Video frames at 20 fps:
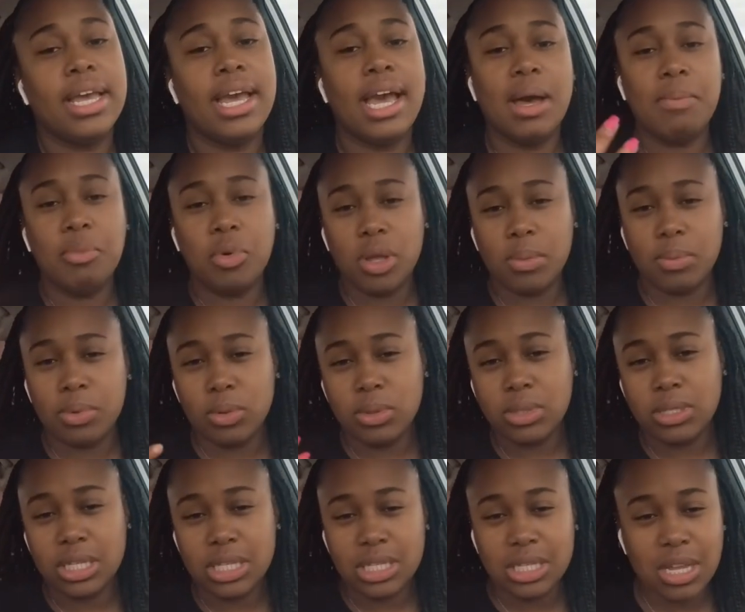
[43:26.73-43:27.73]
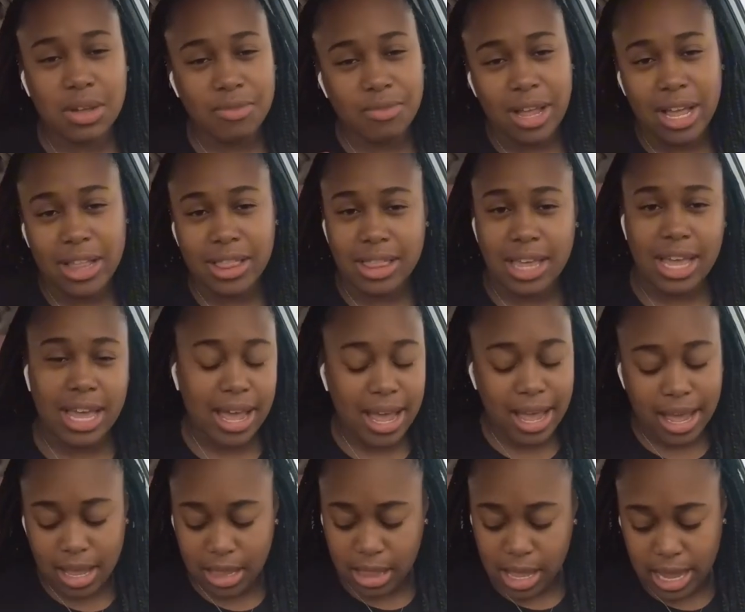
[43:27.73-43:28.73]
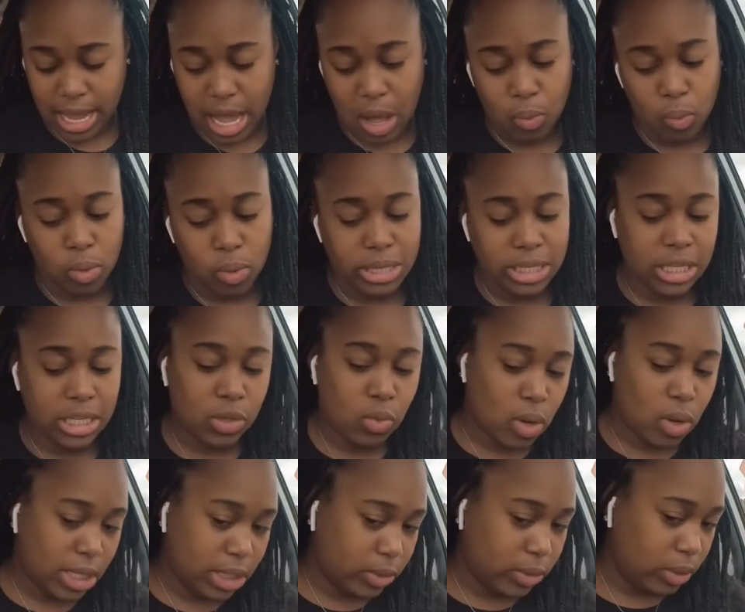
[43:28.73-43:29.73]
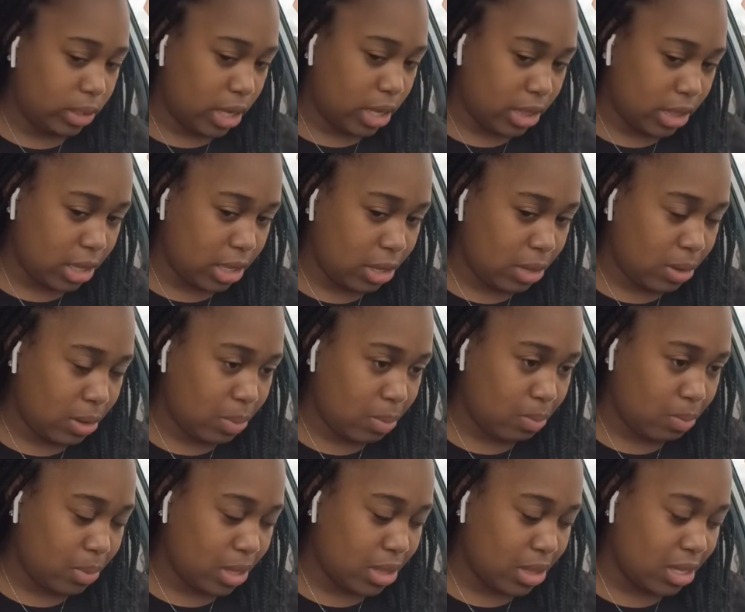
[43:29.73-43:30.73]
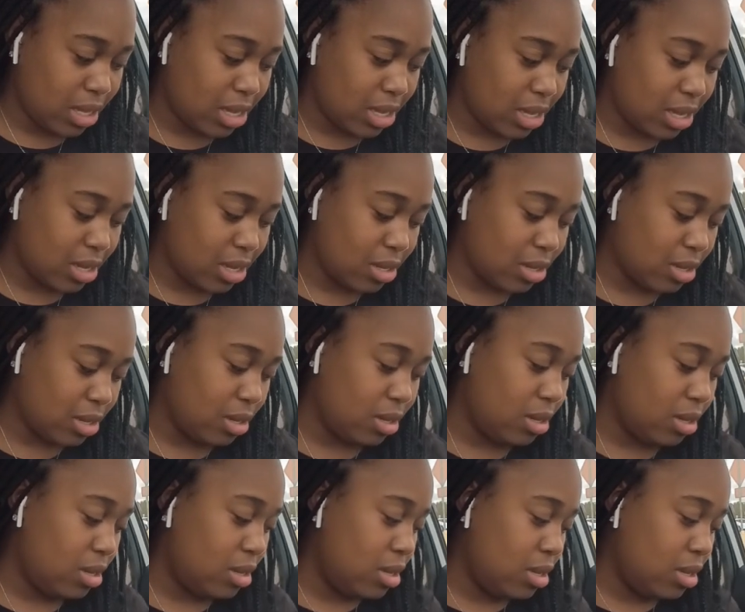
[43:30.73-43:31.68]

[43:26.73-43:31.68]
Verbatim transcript: cowboy boots and stuff like that. Like I wasn't going to get them and then